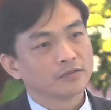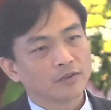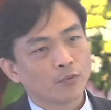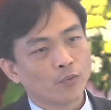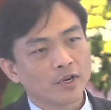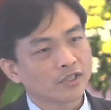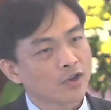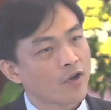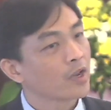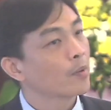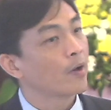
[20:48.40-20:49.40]
We're not
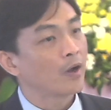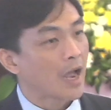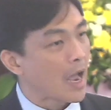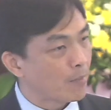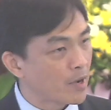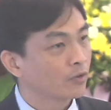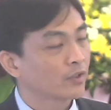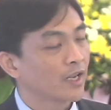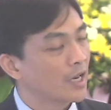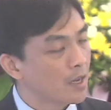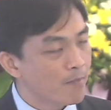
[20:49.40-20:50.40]
talking about
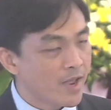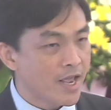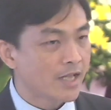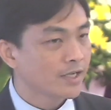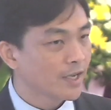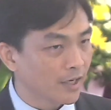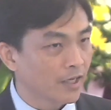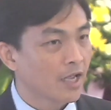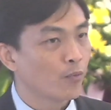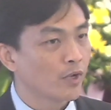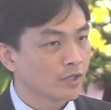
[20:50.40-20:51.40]
eliminating it,
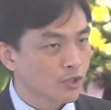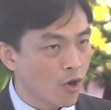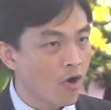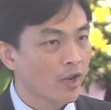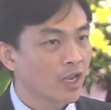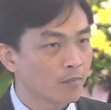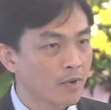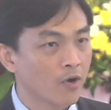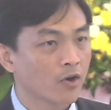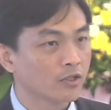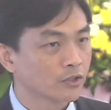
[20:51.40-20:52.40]
we're talking
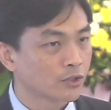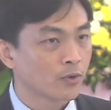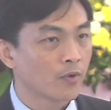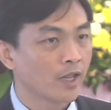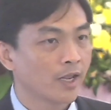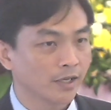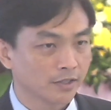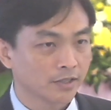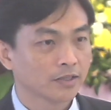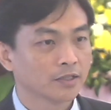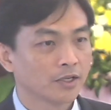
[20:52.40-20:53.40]
about controlling it.
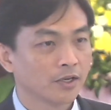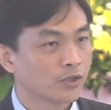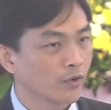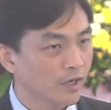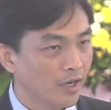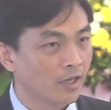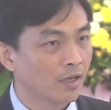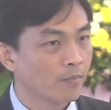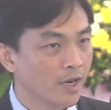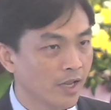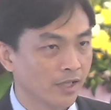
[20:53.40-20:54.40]
Don't
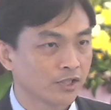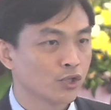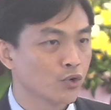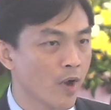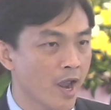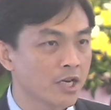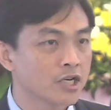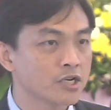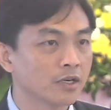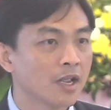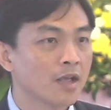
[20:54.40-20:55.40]
eliminate your
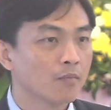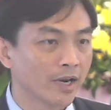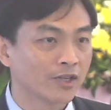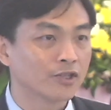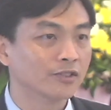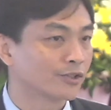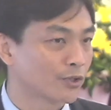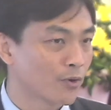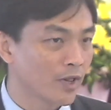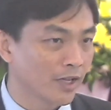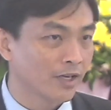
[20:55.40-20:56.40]
anger, but
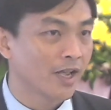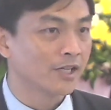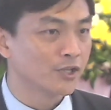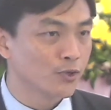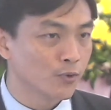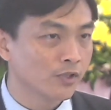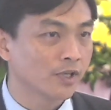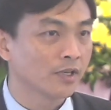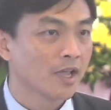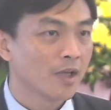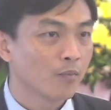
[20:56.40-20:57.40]
control it and use it
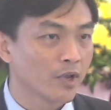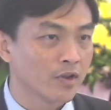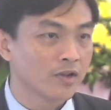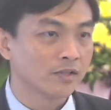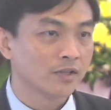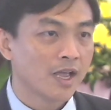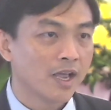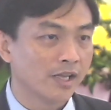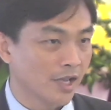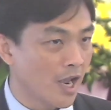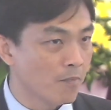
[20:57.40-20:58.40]
because
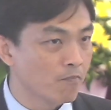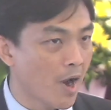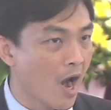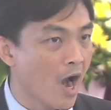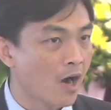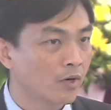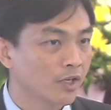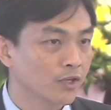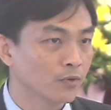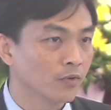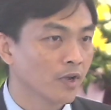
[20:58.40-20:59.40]
it empowers
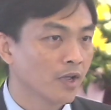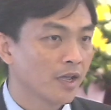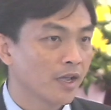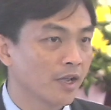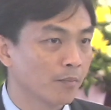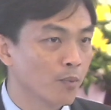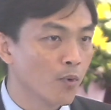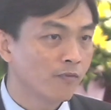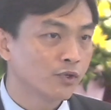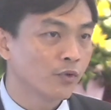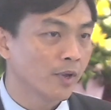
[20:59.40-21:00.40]
you, it
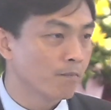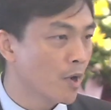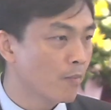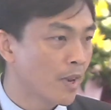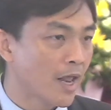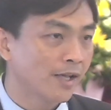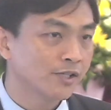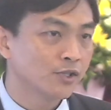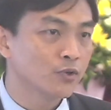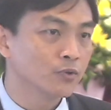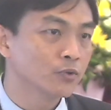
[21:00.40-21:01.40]
moves you, it mobilizes
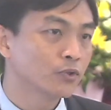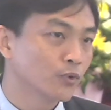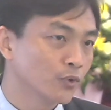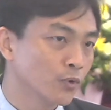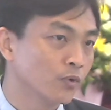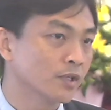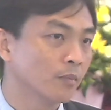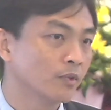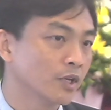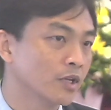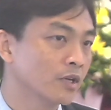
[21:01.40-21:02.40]
you to do
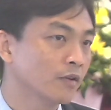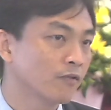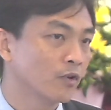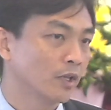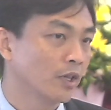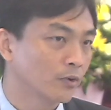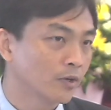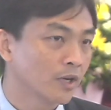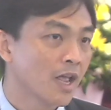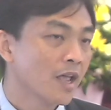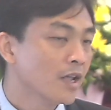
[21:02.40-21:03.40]
something good for the Lord.
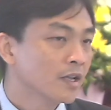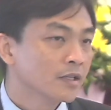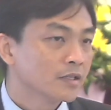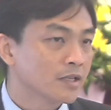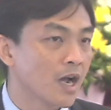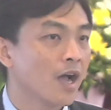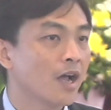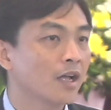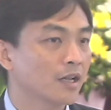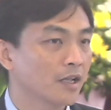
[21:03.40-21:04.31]
God